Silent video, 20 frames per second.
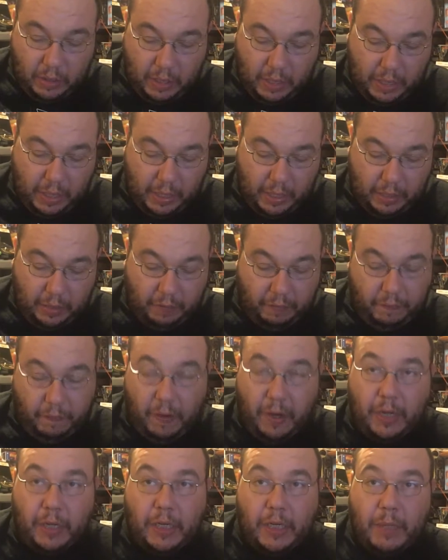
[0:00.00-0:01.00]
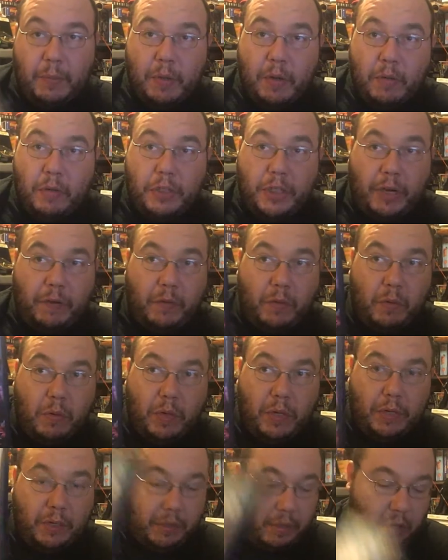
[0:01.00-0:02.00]
and Finding Nemo, which
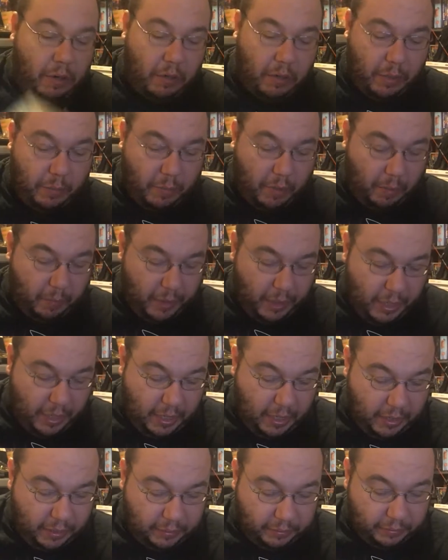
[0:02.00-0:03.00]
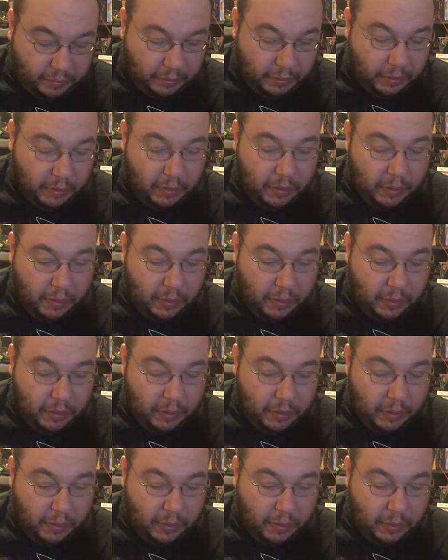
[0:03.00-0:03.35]
everyone already probably has,